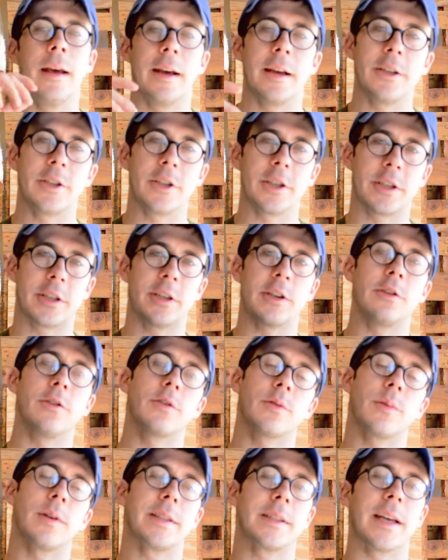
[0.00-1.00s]
and just use
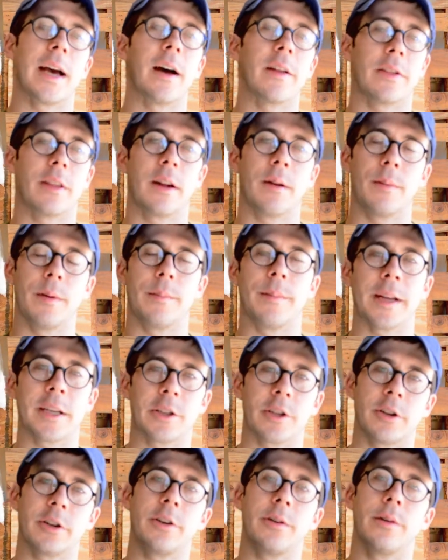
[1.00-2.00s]
what's out there, but make
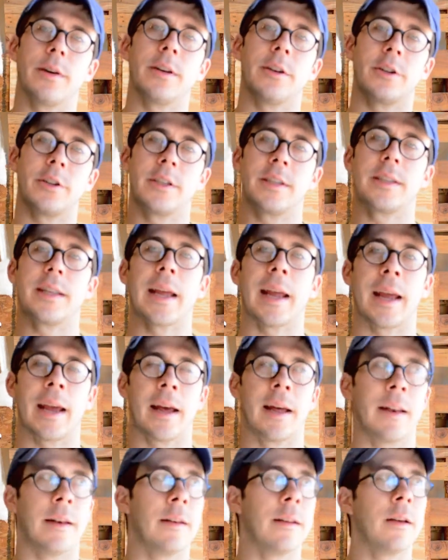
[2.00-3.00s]
sure you
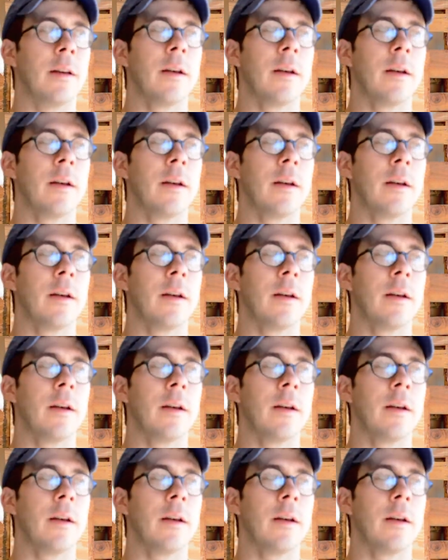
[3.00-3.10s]
understand